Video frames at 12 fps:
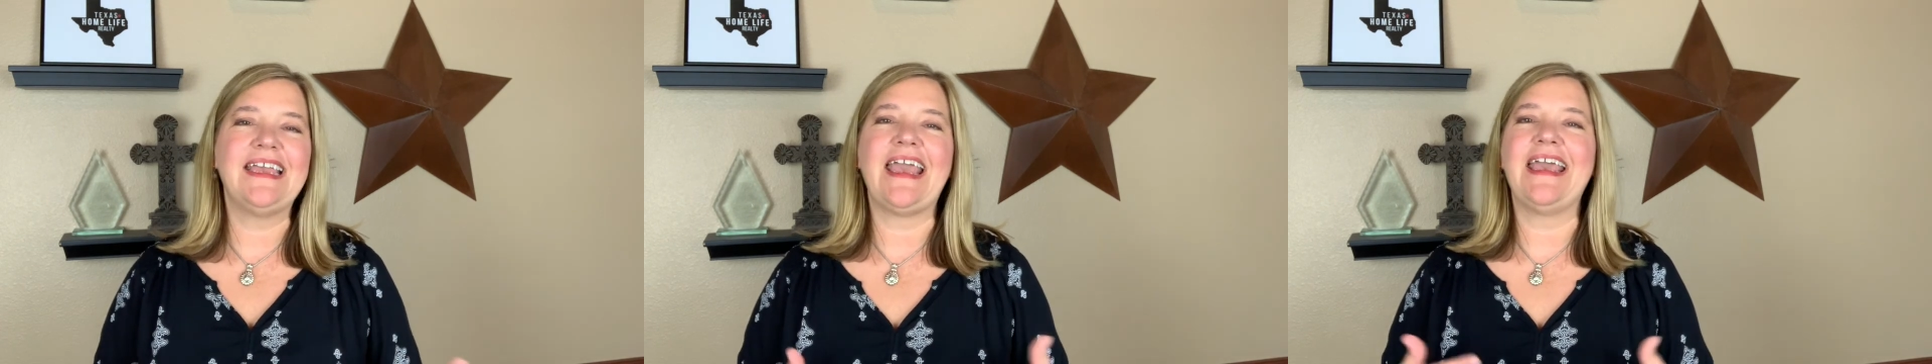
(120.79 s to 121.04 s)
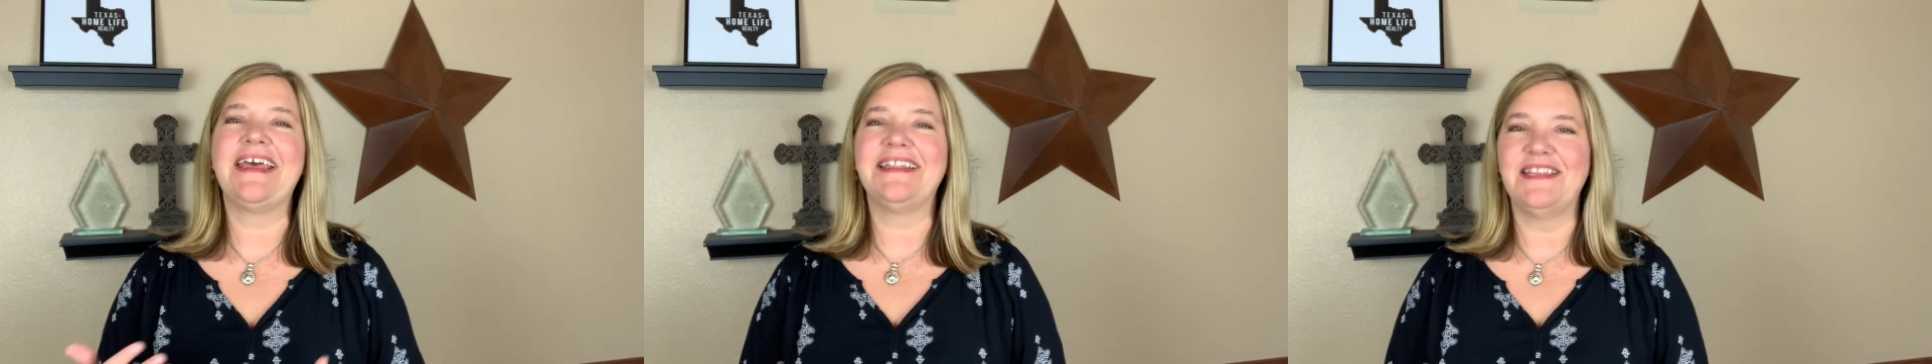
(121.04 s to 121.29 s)

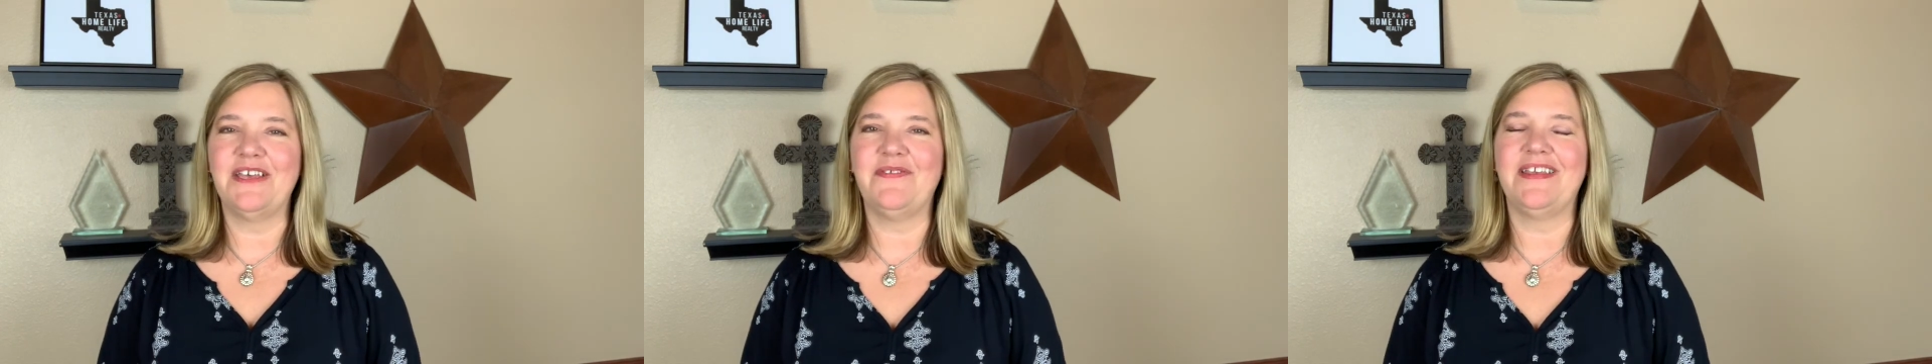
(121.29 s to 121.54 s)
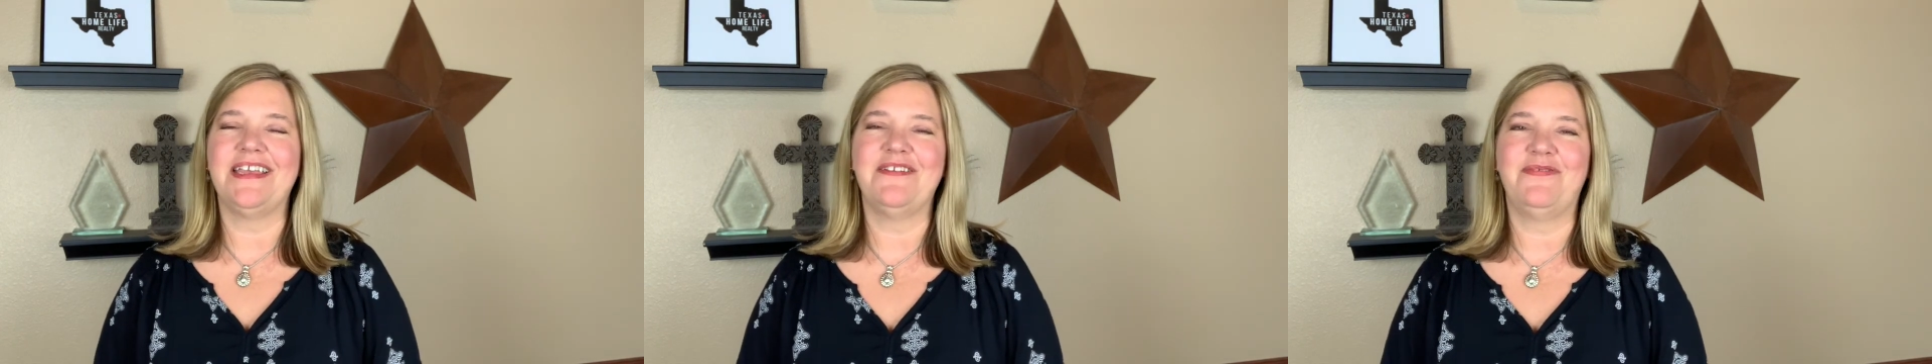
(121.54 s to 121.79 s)
and
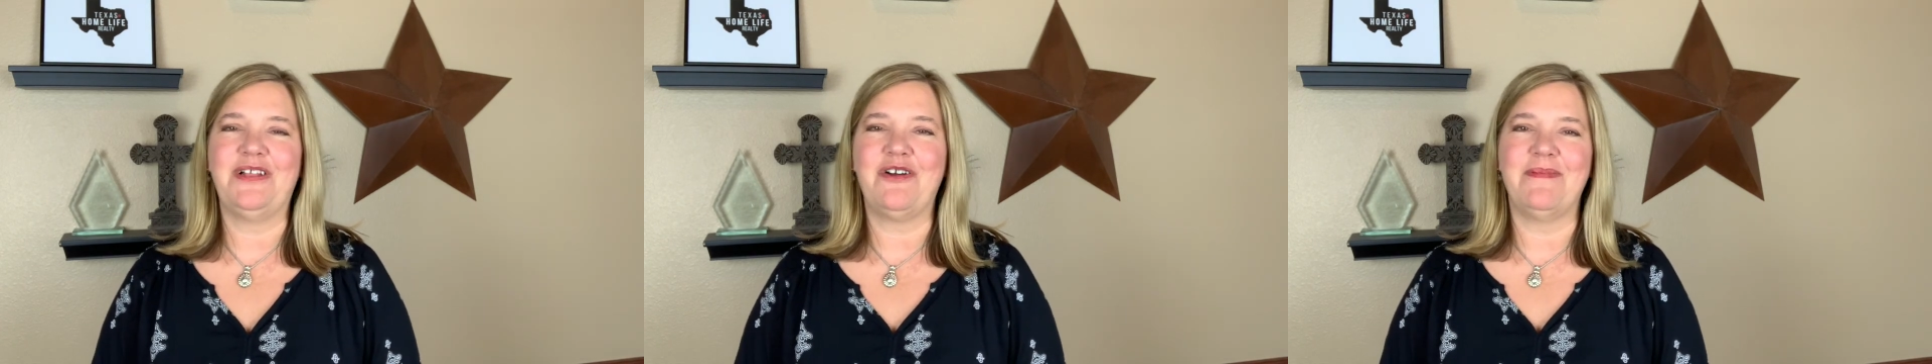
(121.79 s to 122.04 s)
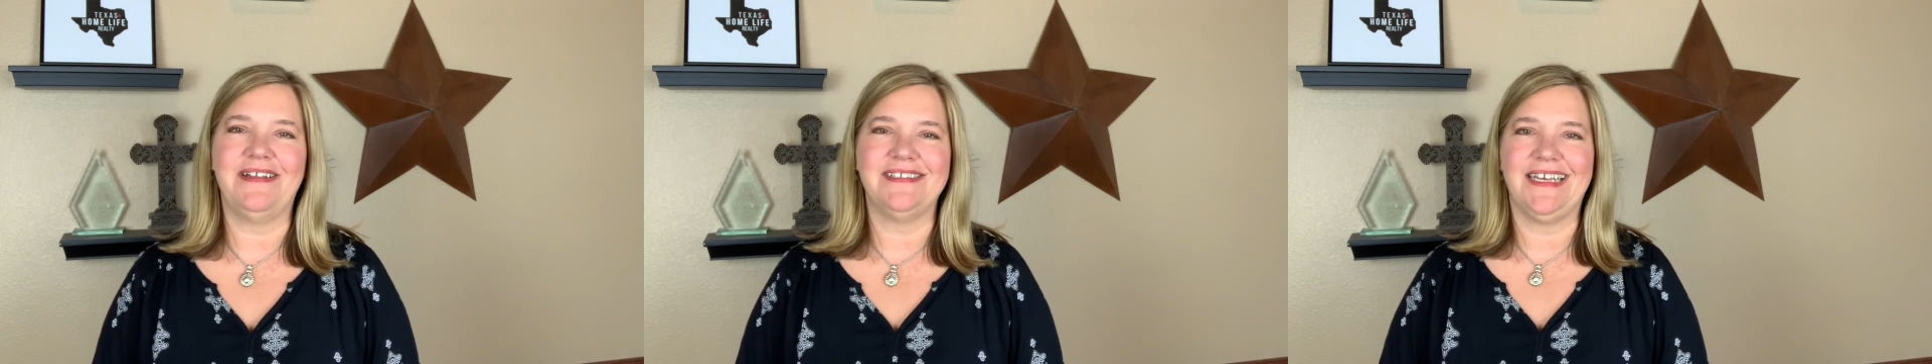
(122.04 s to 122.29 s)
living in Flower
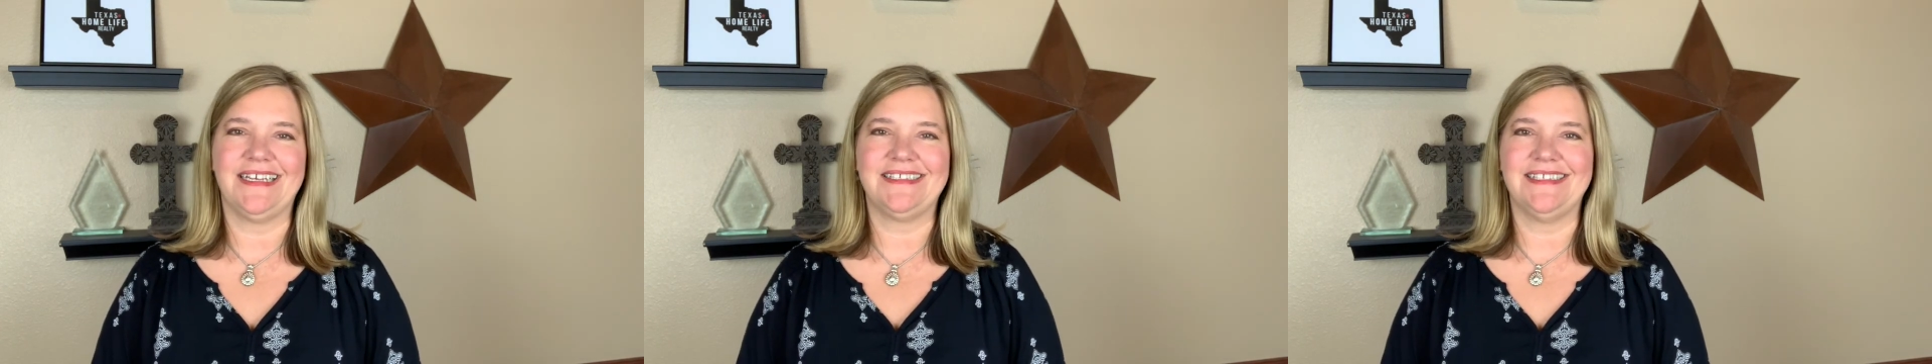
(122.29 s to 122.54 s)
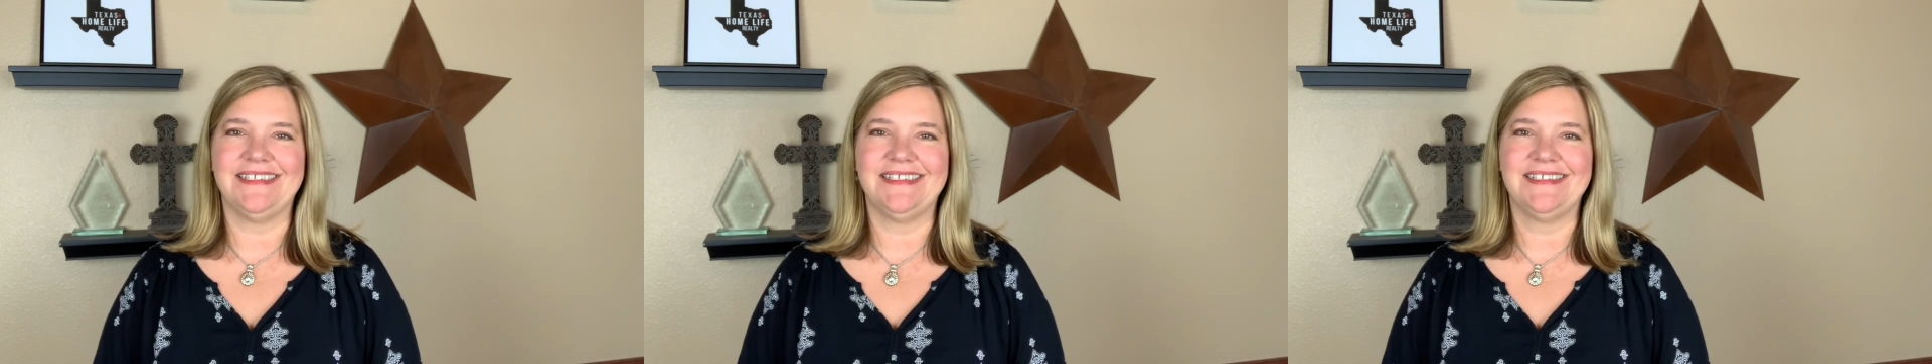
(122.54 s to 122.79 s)
Mound, Texas.